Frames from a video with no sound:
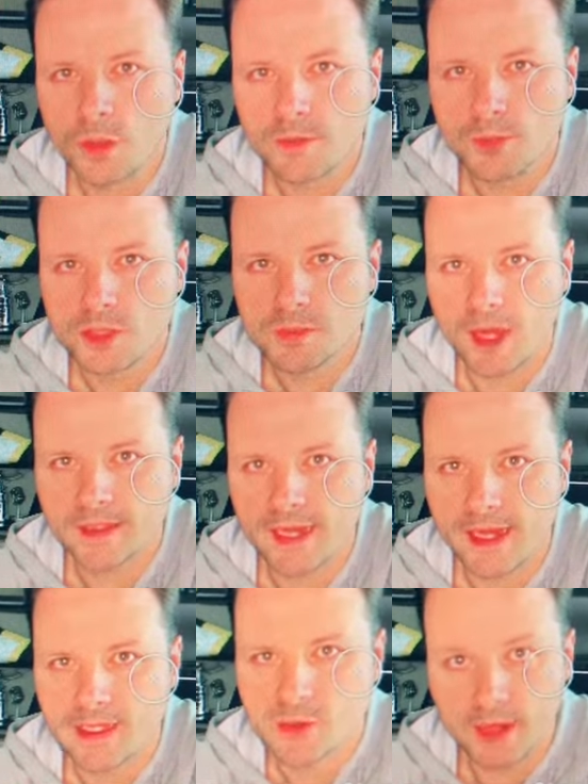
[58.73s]
most
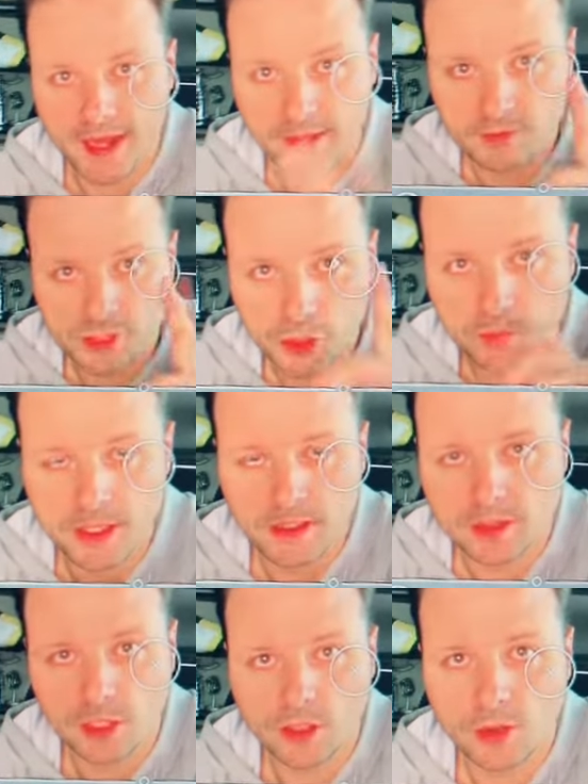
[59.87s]
podcasts, we have Zuby and
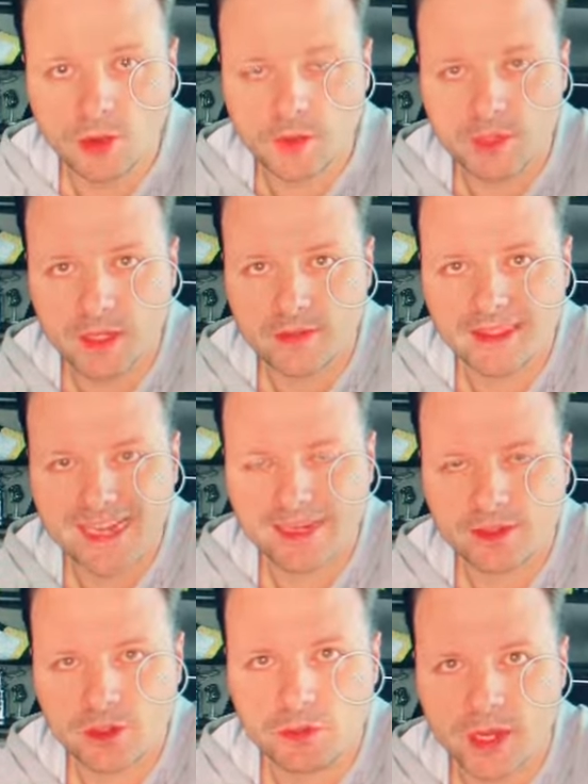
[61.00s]
Kelowna being the
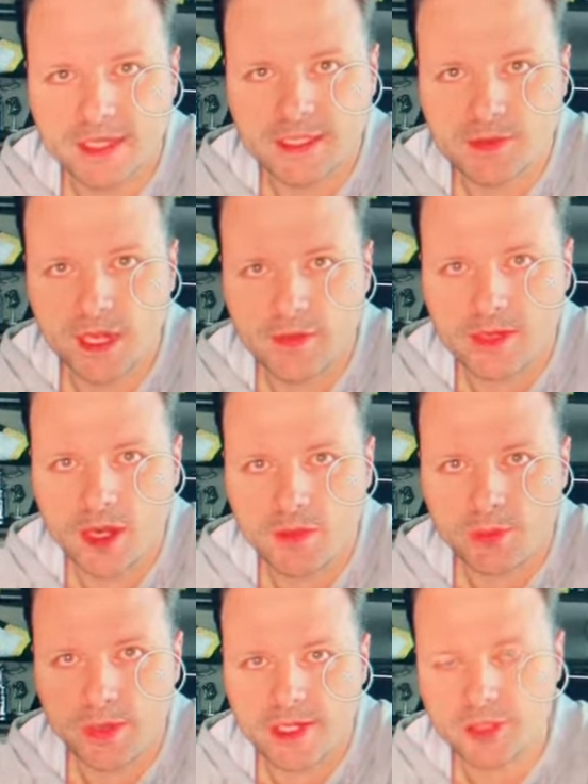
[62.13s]
technical brains behind the
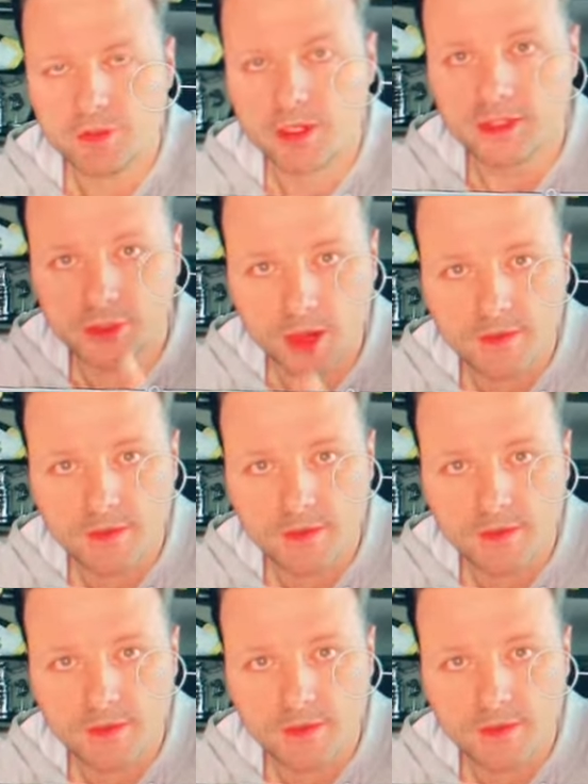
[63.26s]
operation, but I do have the